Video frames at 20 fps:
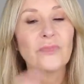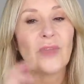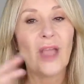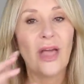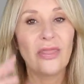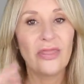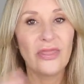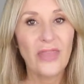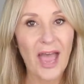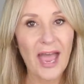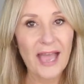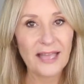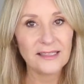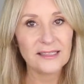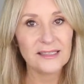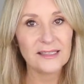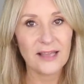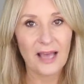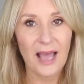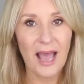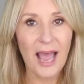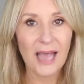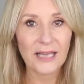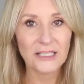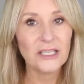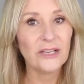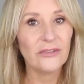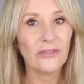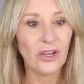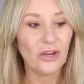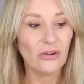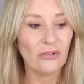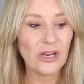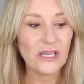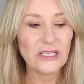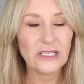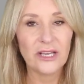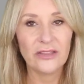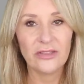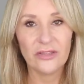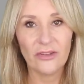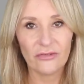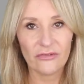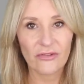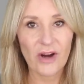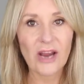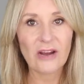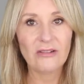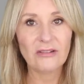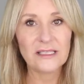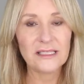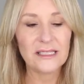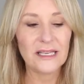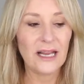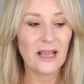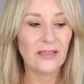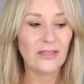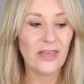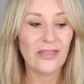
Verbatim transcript: and that's the active ingredient the fragrance in it